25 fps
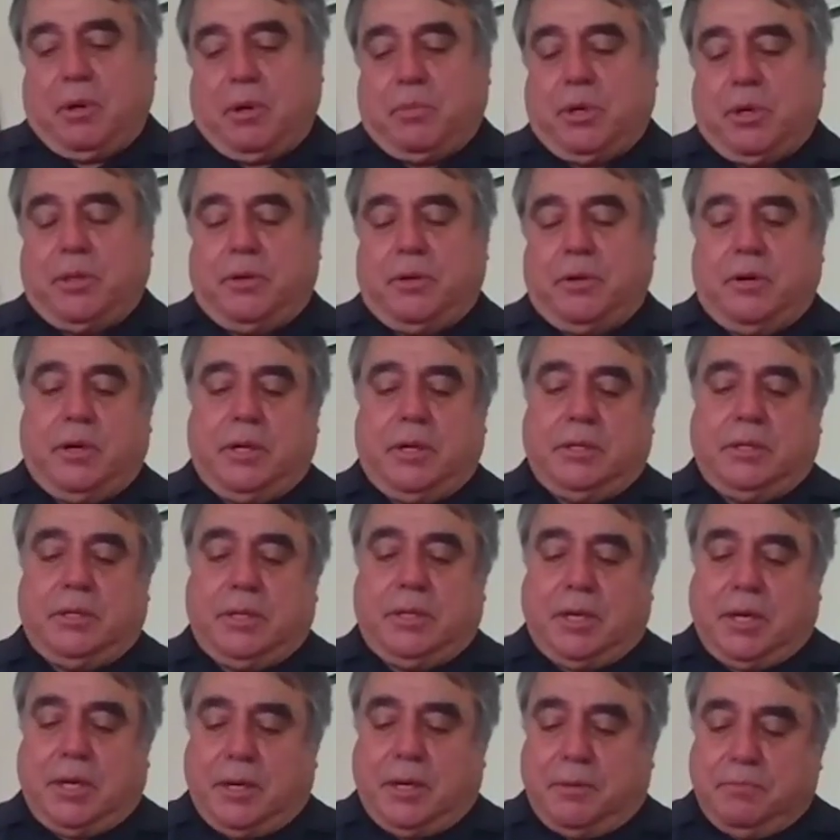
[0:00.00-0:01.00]
brother.
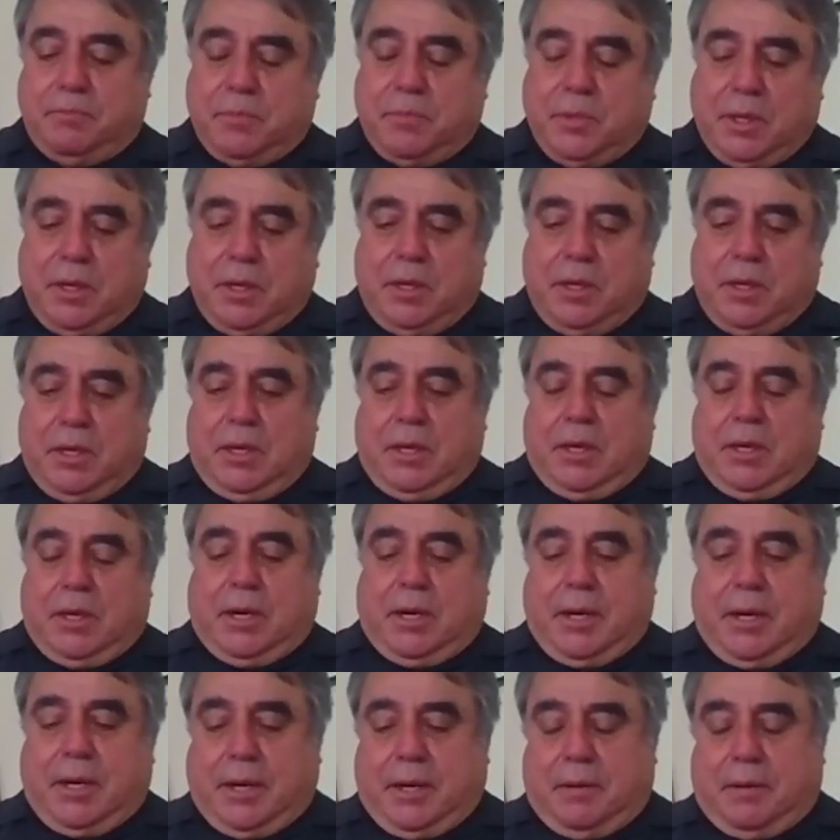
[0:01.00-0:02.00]
And
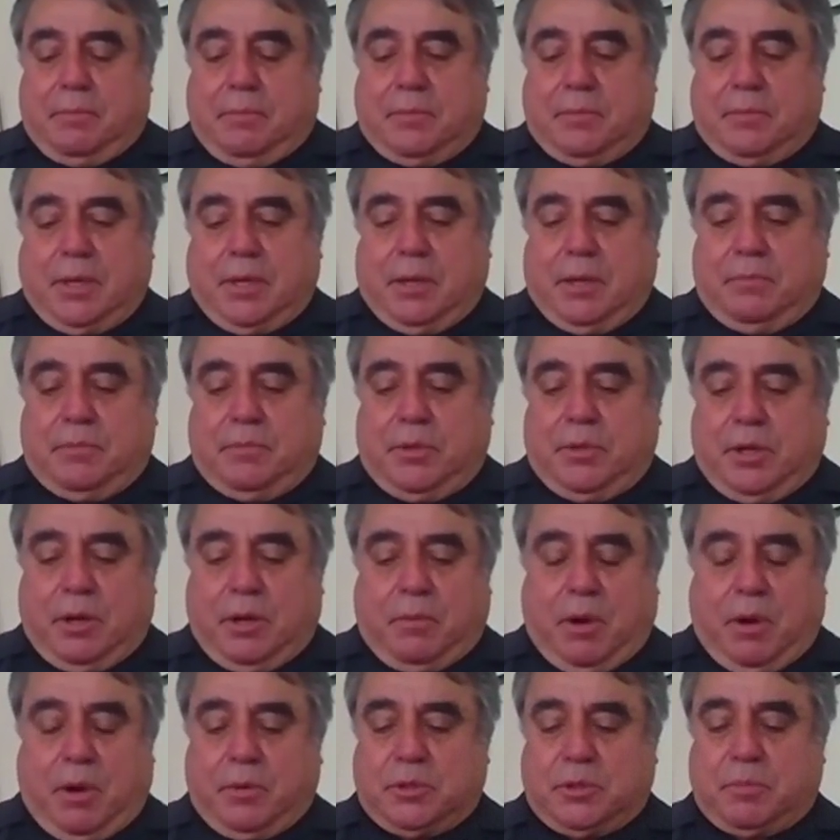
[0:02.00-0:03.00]

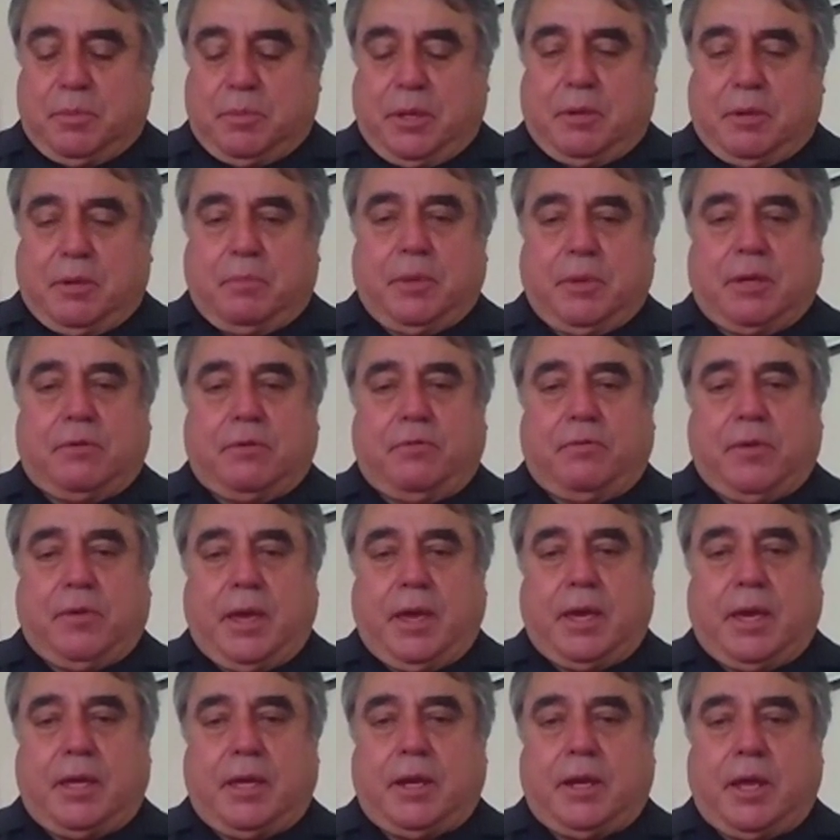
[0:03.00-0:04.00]
I've always been a big
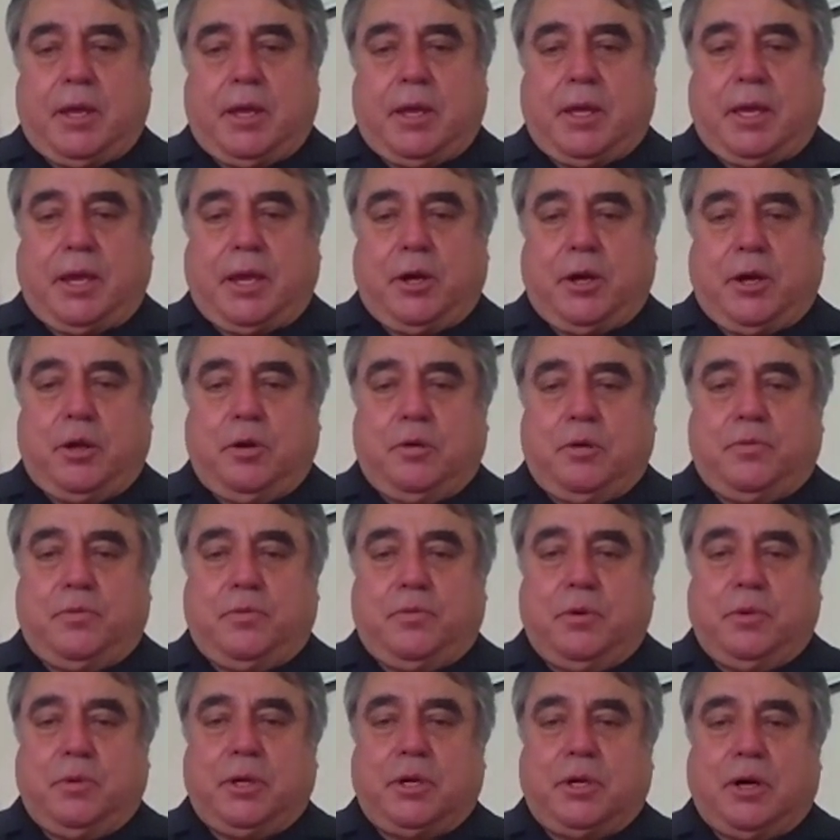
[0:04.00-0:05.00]
fan. I don't know if
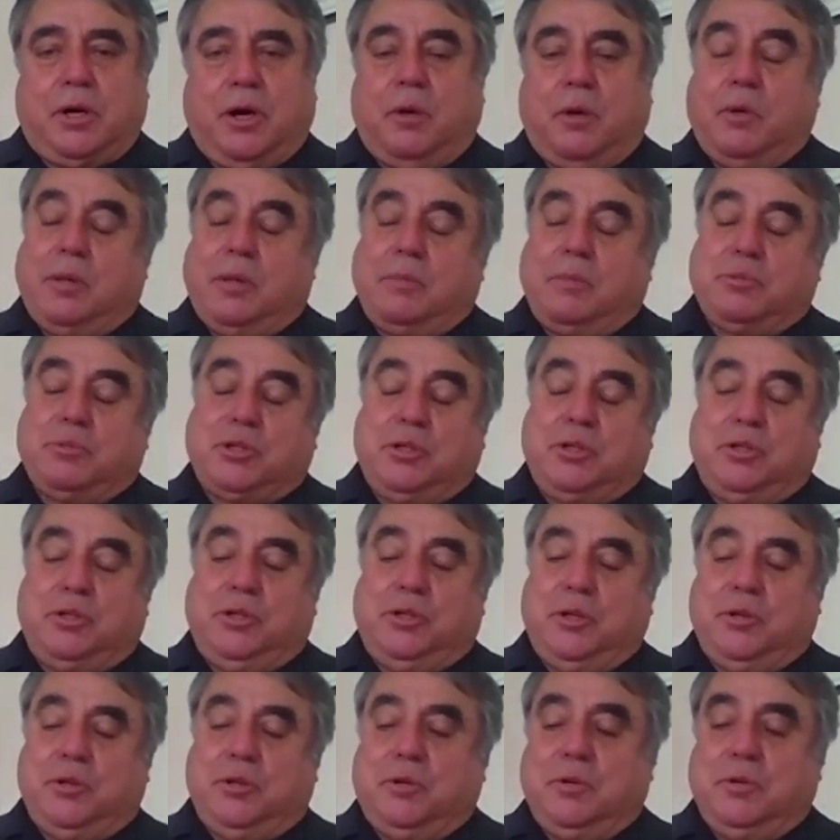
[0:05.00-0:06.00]
you recall, I'm sure you
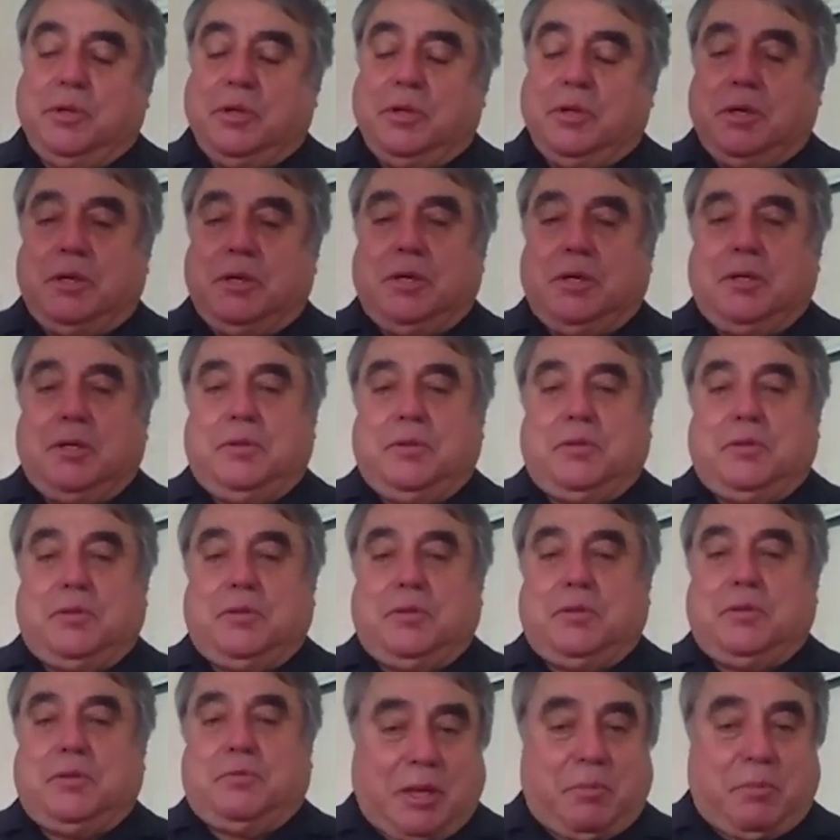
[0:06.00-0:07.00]
do.
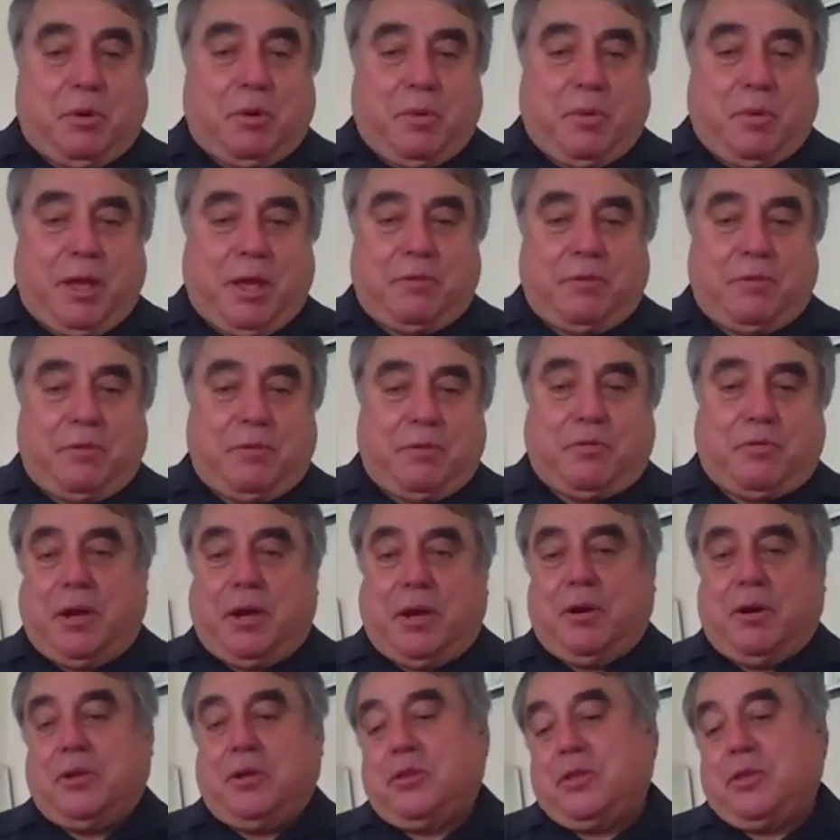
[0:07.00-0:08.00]
The first time you ran for
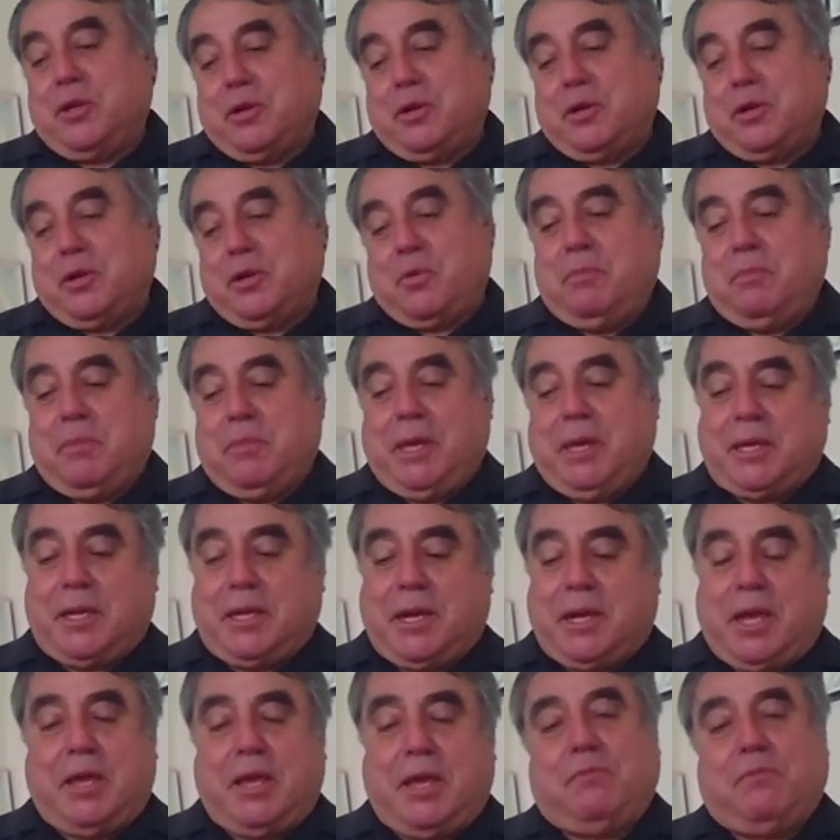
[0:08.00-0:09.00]
mayor and you didn't quite
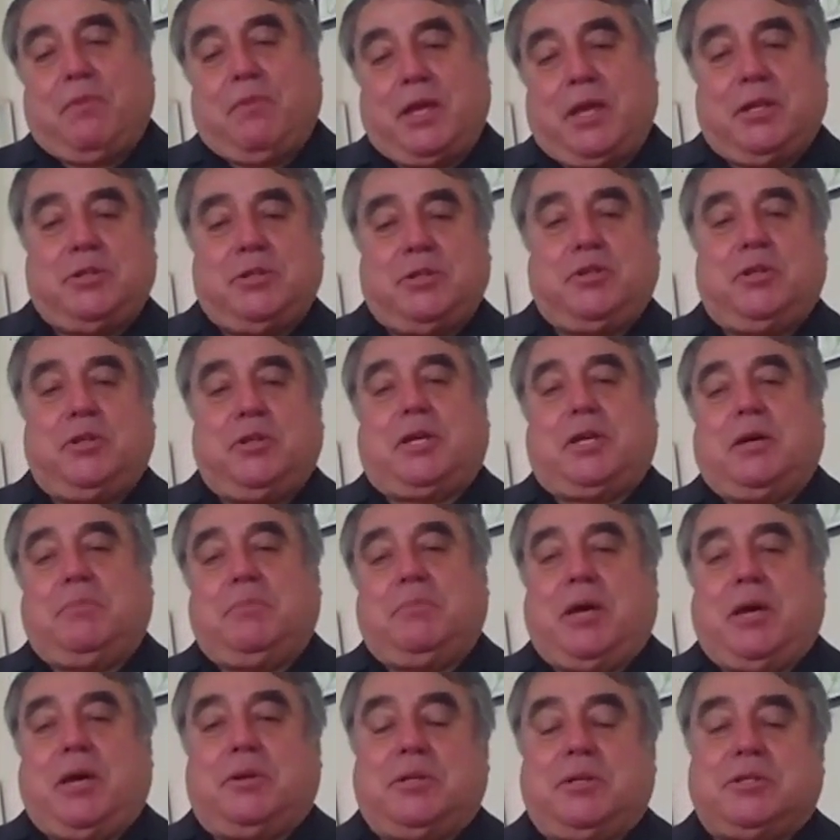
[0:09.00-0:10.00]
make it, I invited you to
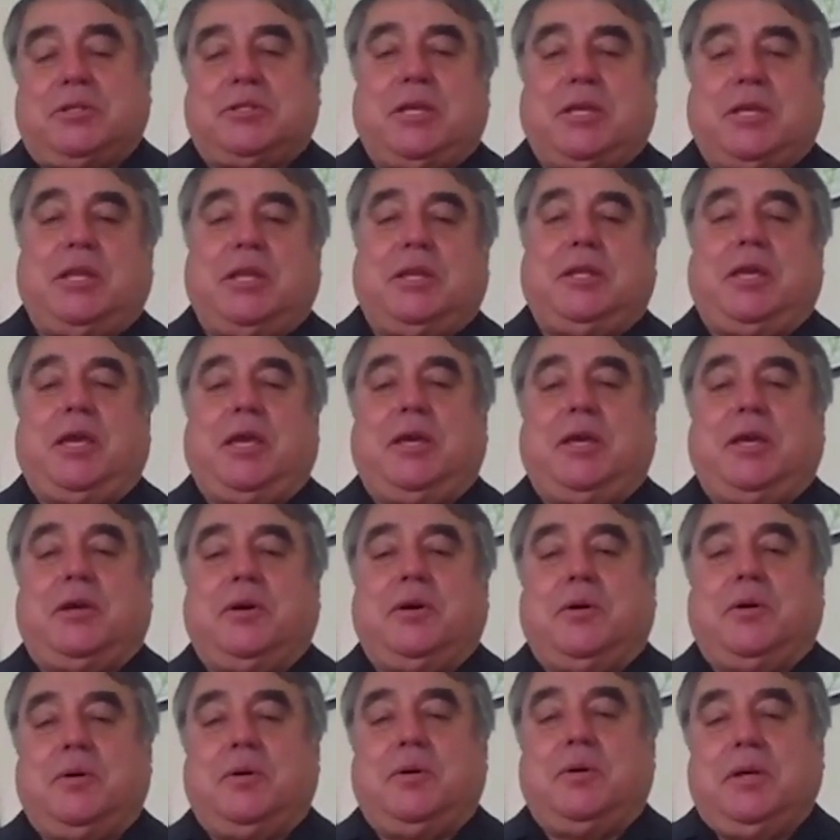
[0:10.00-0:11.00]
come down to San
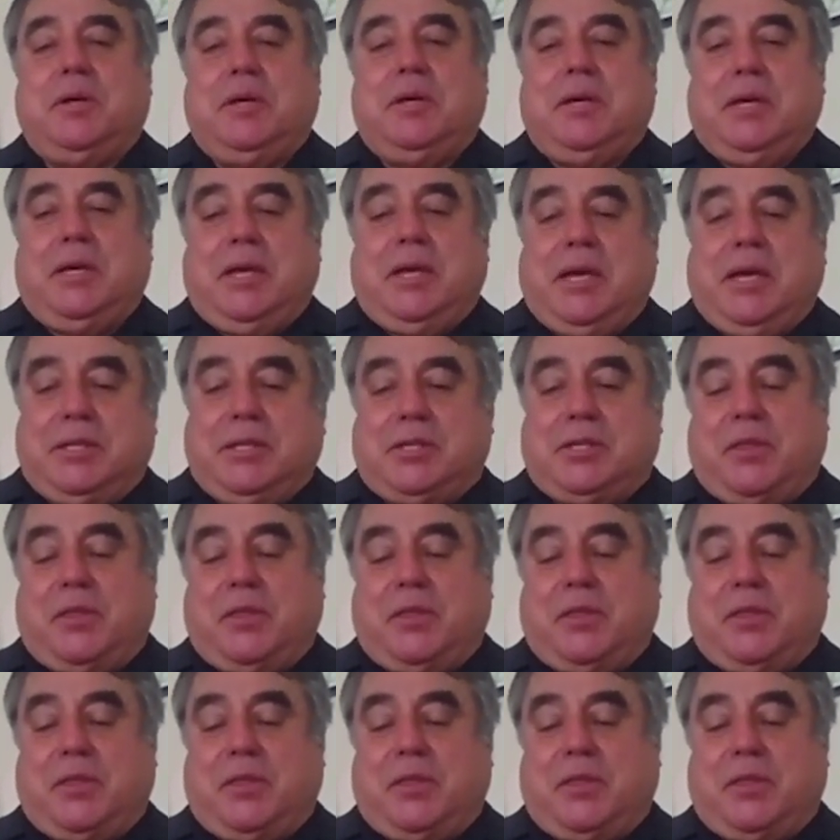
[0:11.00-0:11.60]
Diego. And